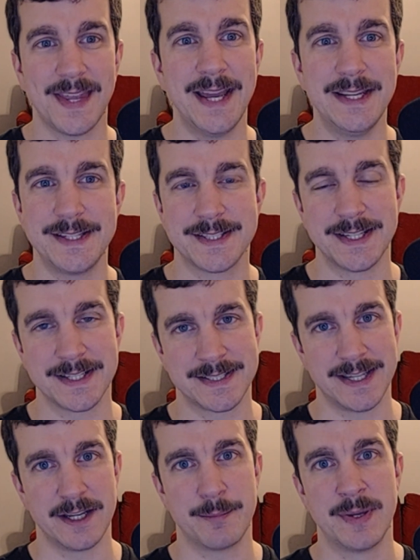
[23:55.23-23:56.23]
And it's going to
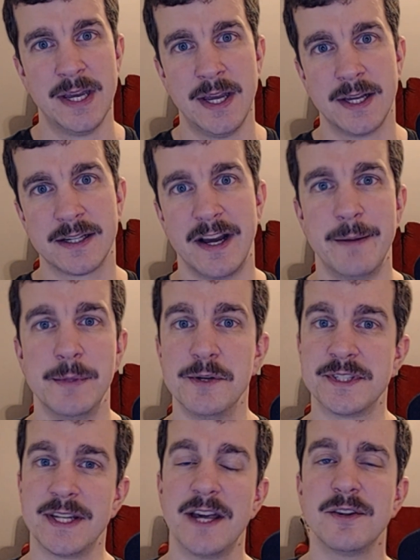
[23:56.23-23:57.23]
set up
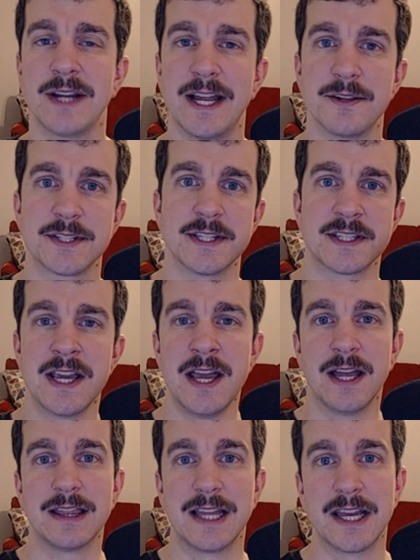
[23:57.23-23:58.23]
combos in other houses
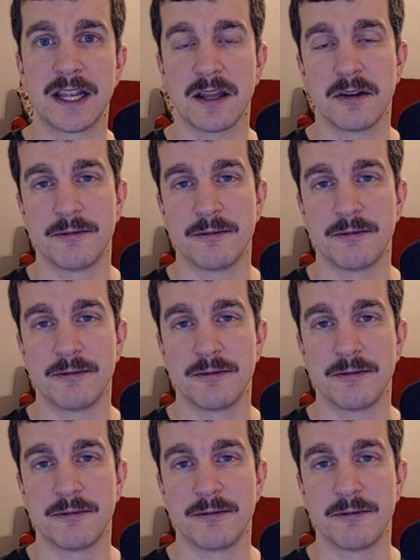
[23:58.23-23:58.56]
like